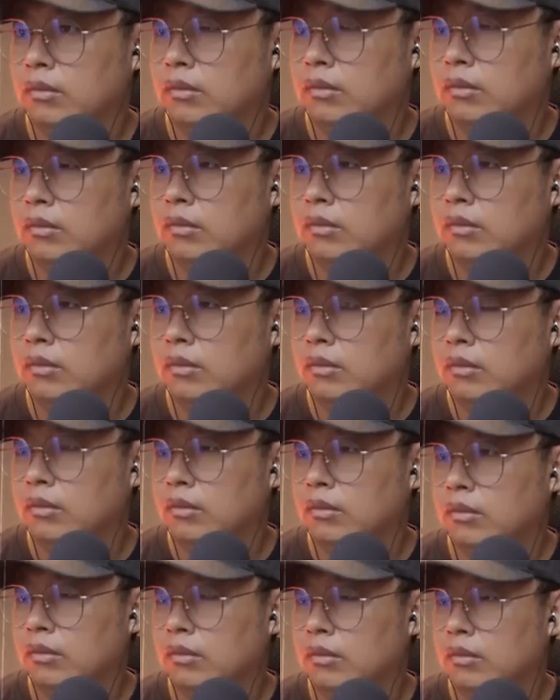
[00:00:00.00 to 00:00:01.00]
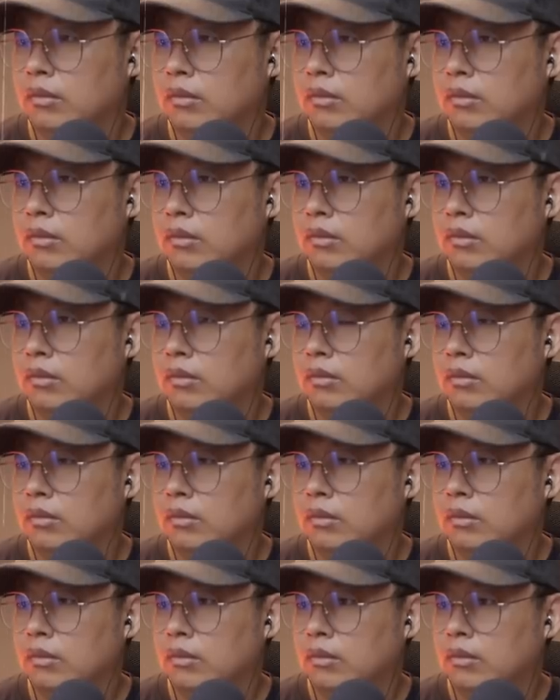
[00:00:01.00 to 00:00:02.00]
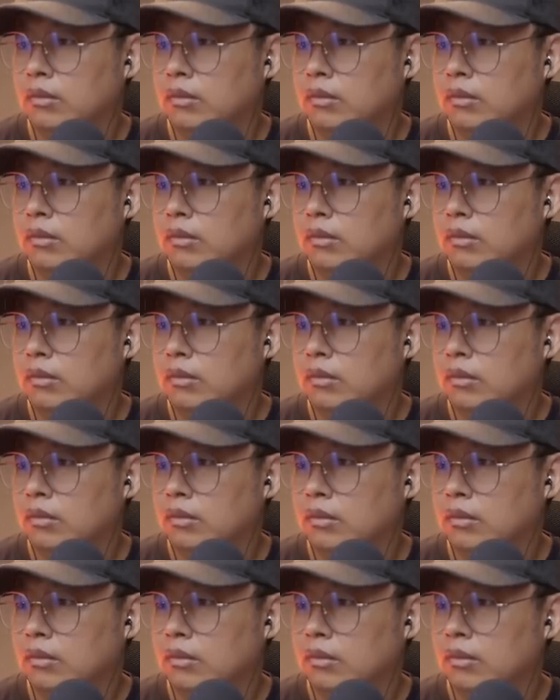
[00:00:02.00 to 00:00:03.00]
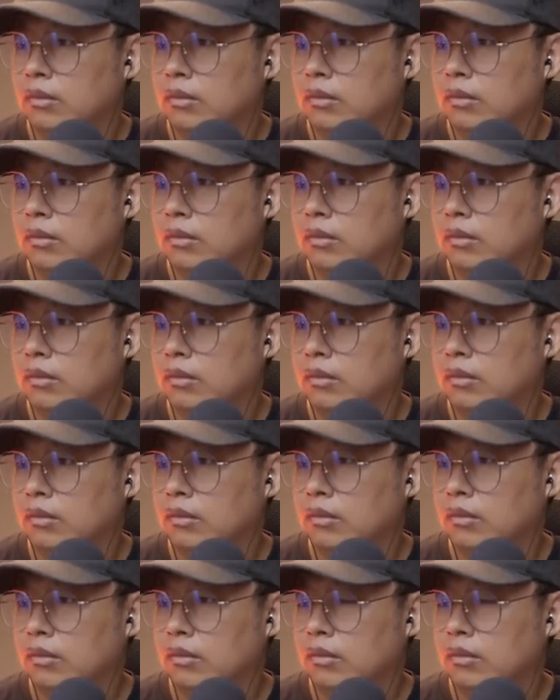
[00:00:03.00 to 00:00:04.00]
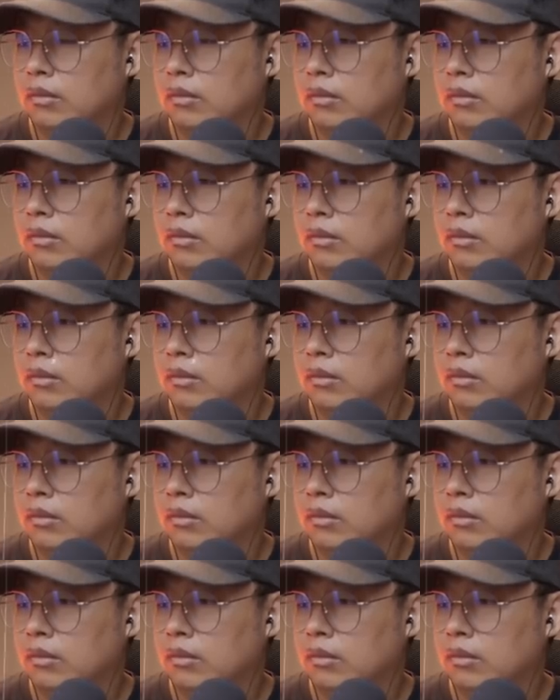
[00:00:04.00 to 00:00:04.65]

No words are spoken by the person on screen.